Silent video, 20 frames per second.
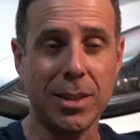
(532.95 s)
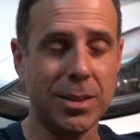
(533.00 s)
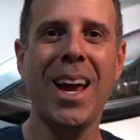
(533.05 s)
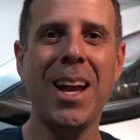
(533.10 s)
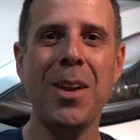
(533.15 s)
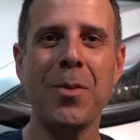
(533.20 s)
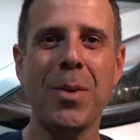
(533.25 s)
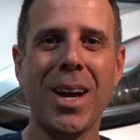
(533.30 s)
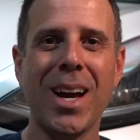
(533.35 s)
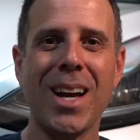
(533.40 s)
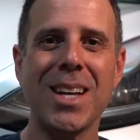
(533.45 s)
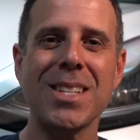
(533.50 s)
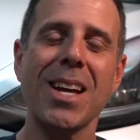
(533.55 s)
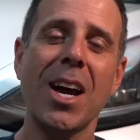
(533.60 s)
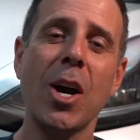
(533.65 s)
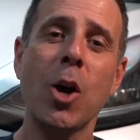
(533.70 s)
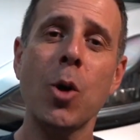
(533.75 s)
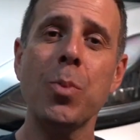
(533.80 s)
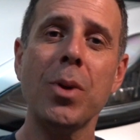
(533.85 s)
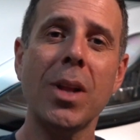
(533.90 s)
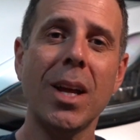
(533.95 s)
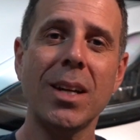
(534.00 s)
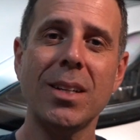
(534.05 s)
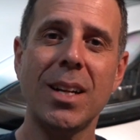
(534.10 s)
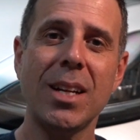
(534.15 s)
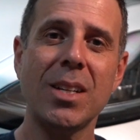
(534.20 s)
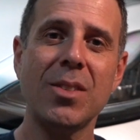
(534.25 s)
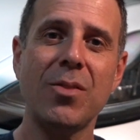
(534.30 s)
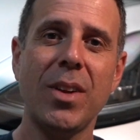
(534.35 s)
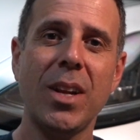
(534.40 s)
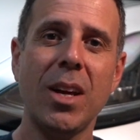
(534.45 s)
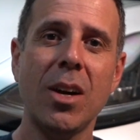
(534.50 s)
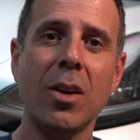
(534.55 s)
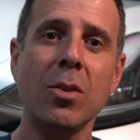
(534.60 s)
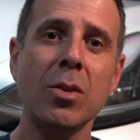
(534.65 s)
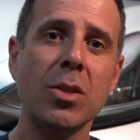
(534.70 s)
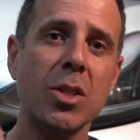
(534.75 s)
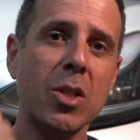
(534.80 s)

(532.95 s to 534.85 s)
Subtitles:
Anyway guys, I hope you liked today's video.